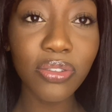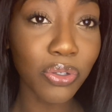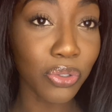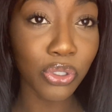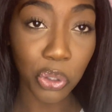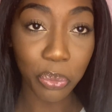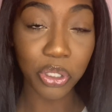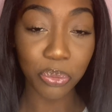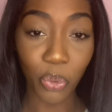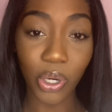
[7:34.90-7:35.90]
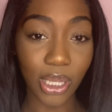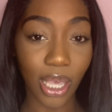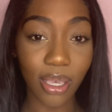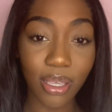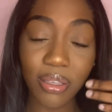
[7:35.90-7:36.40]
so much more
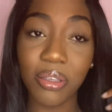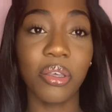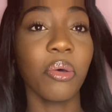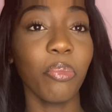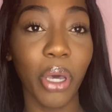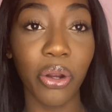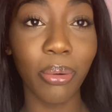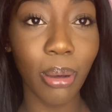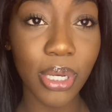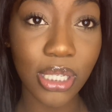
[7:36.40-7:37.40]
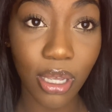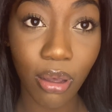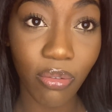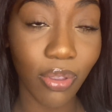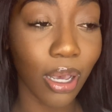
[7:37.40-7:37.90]
like better about
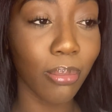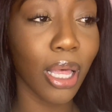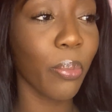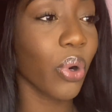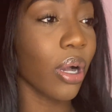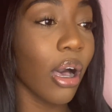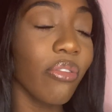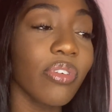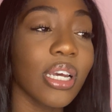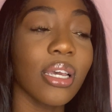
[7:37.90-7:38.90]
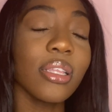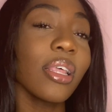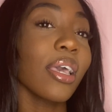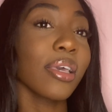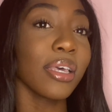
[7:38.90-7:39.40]
myself. Like I'm a lot more confident.
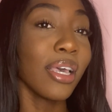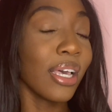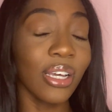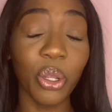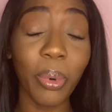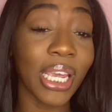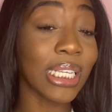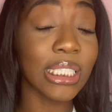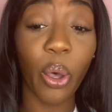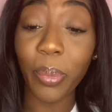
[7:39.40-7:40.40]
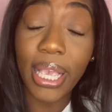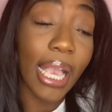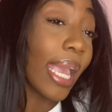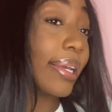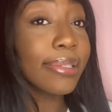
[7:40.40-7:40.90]
Like nobody can tell me
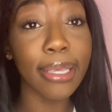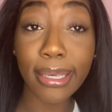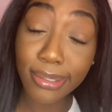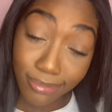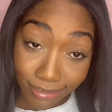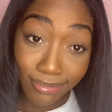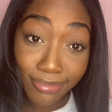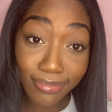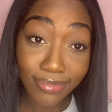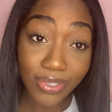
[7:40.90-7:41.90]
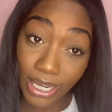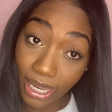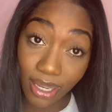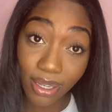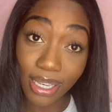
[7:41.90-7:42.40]
anything,
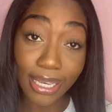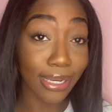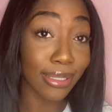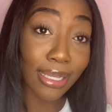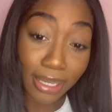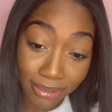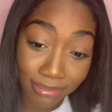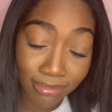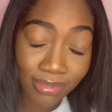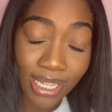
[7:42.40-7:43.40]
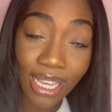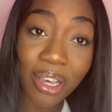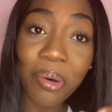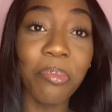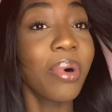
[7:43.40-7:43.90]
okay? Anything.
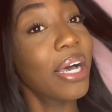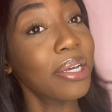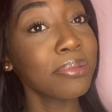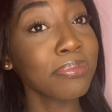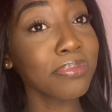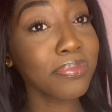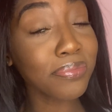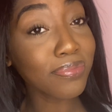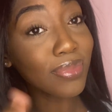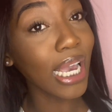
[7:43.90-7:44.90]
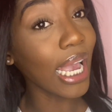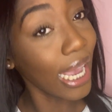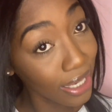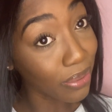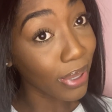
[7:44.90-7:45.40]
But
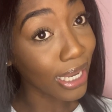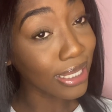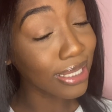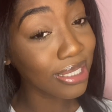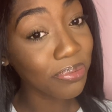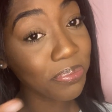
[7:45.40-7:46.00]
anyways,